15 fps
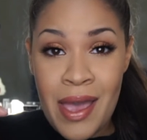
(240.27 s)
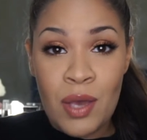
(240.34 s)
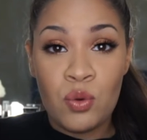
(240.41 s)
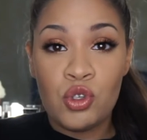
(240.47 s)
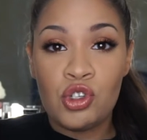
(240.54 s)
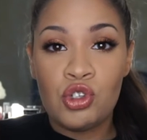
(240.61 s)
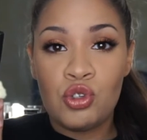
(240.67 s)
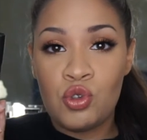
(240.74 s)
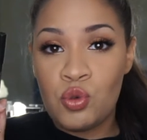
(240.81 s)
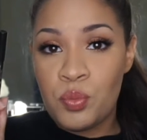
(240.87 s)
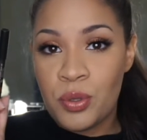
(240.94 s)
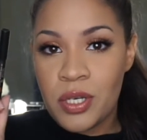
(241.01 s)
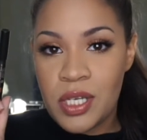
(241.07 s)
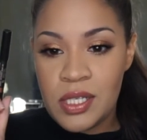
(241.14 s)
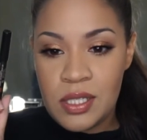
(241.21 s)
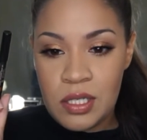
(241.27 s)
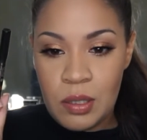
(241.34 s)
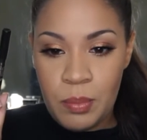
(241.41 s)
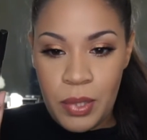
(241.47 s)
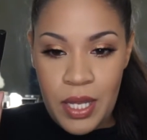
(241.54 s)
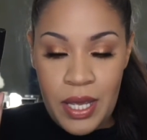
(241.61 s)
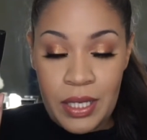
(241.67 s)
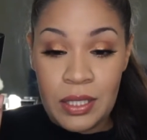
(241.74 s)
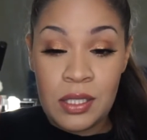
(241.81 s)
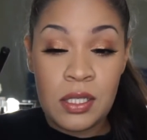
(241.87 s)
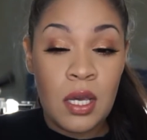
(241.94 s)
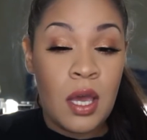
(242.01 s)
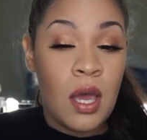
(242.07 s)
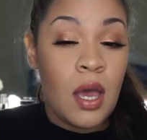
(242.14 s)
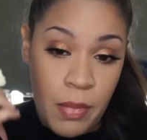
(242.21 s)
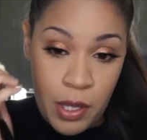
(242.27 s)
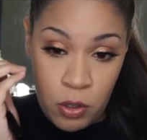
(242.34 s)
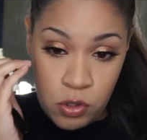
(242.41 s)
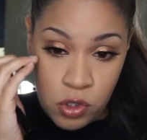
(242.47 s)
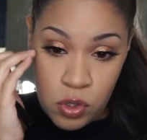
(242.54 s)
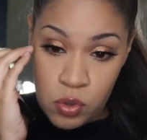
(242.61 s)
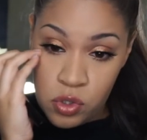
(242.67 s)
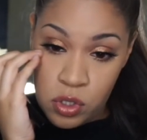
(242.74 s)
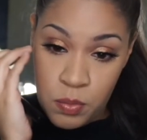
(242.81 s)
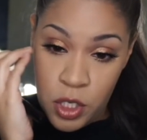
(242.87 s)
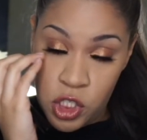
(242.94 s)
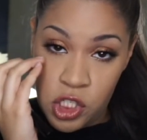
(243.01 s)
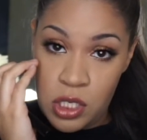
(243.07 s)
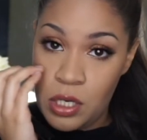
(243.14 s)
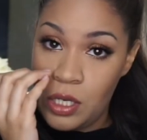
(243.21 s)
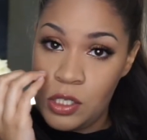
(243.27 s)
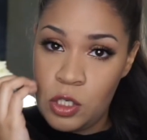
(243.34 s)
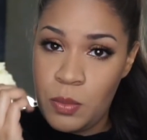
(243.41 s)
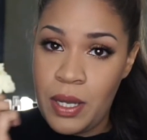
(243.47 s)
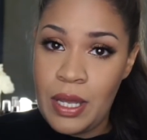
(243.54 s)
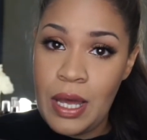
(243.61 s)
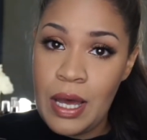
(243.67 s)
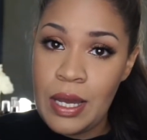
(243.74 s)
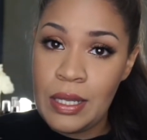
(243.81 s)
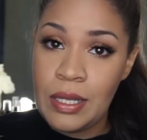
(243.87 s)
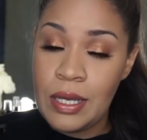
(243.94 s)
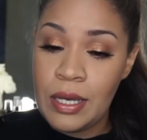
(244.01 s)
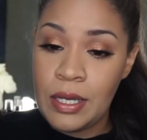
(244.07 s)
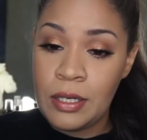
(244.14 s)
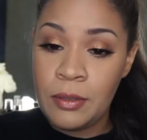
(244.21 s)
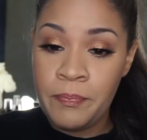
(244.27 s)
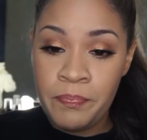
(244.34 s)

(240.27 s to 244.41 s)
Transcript: It was super easy to blend. I also smudged it under my eyeline.